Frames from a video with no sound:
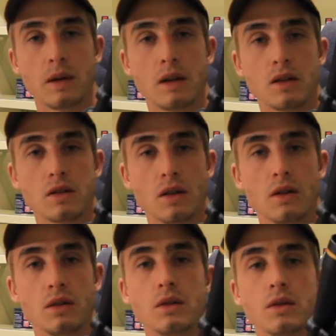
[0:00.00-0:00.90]

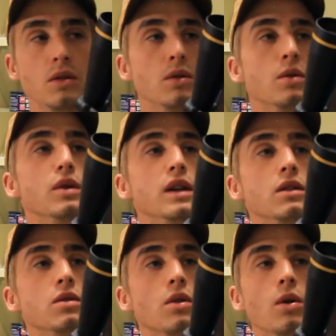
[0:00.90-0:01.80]
so you do need
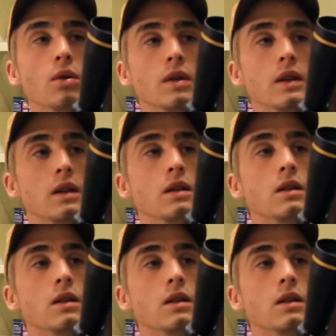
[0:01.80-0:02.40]
to hold it